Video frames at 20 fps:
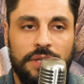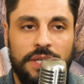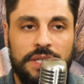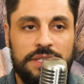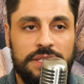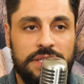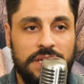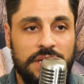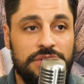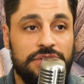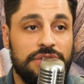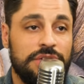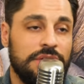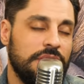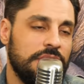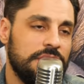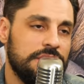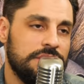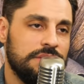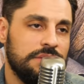
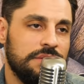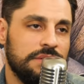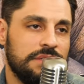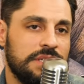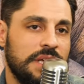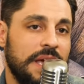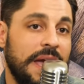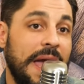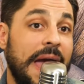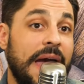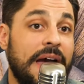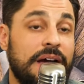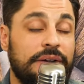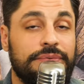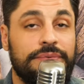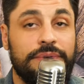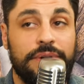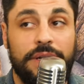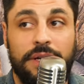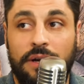indigenous to, say,
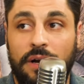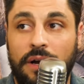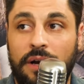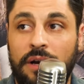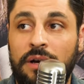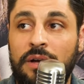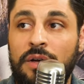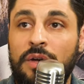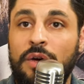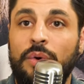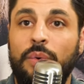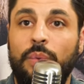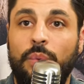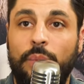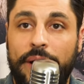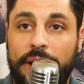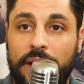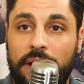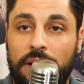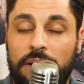Africa,
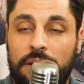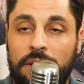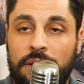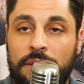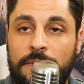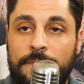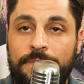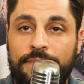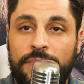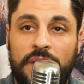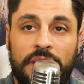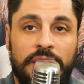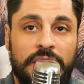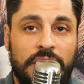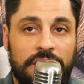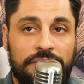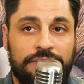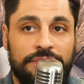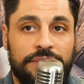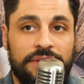where,
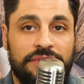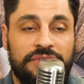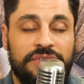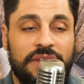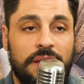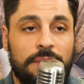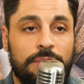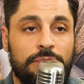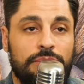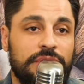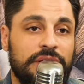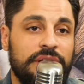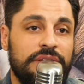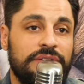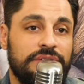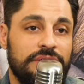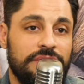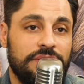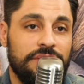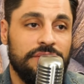again, for the same
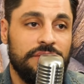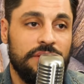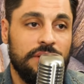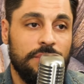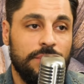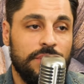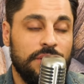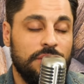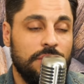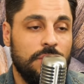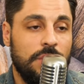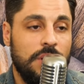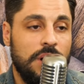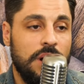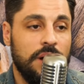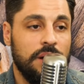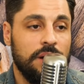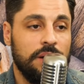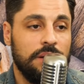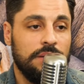reasons that we don't
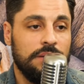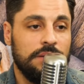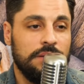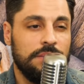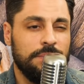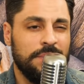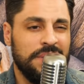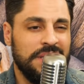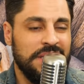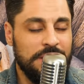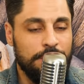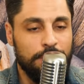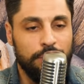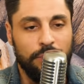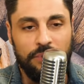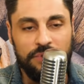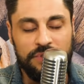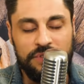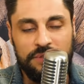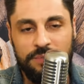want
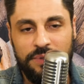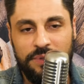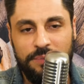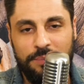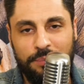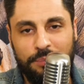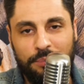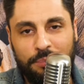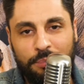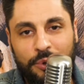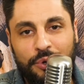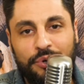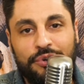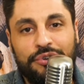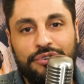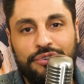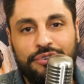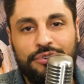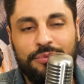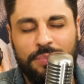people to be
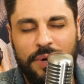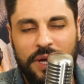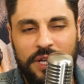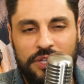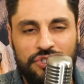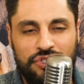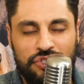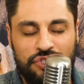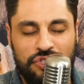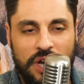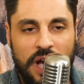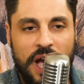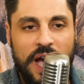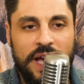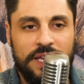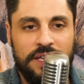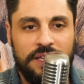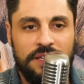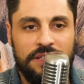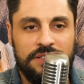murdered by
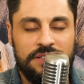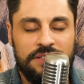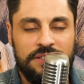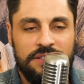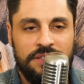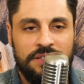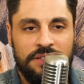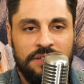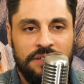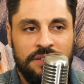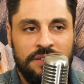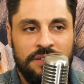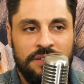giant,